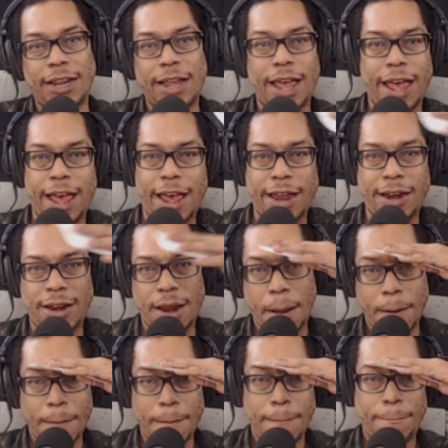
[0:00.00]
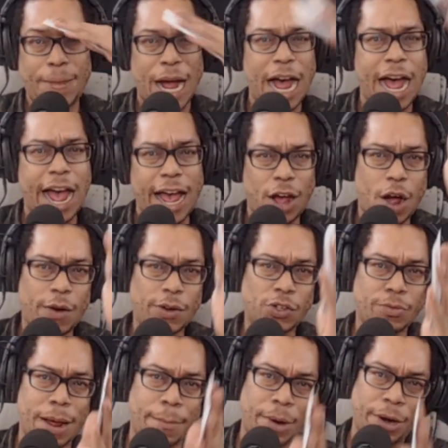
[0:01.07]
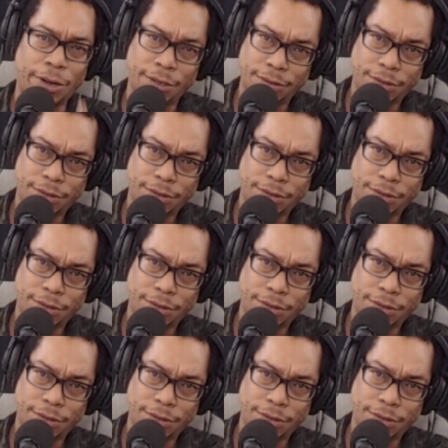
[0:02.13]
and bye. Always remember,